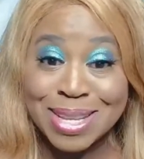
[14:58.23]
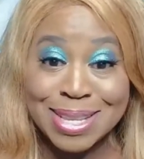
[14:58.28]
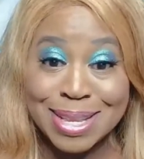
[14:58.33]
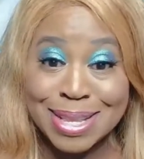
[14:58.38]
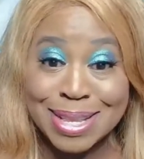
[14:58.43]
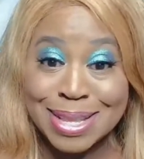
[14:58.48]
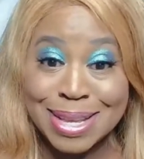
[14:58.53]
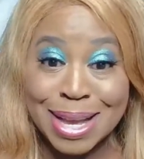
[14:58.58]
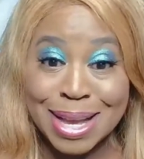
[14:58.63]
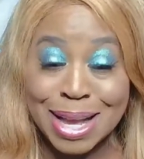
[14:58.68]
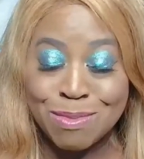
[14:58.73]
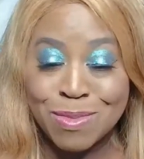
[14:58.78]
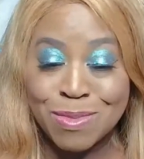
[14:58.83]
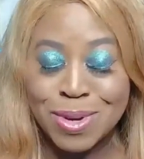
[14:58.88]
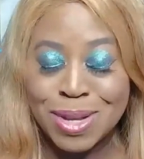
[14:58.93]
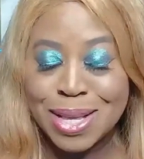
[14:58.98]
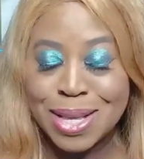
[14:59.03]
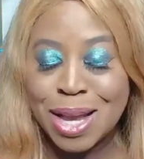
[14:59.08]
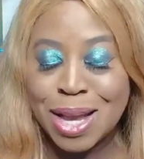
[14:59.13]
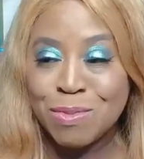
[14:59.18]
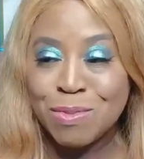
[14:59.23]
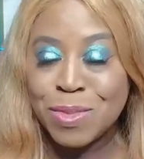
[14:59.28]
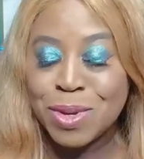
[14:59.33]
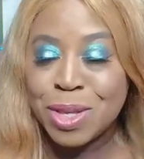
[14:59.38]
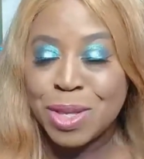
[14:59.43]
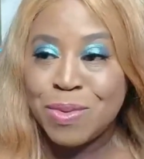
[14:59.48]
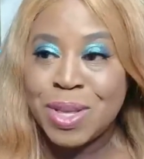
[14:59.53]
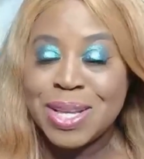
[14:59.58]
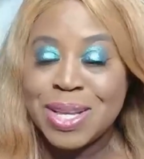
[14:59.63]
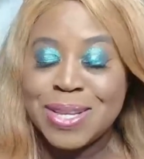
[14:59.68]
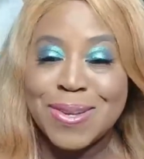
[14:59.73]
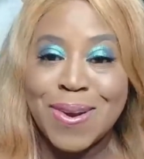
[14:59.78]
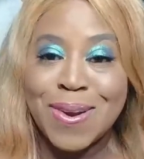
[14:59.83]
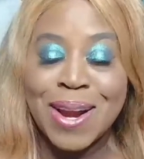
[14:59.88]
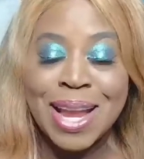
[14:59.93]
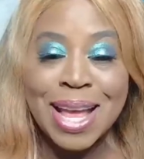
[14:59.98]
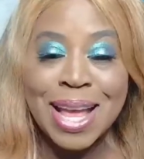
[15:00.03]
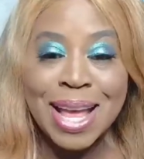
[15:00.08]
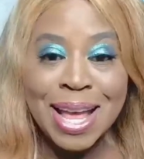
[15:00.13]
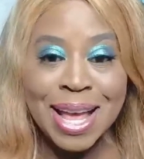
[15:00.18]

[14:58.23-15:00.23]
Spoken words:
Cynthia. I'm really sorry.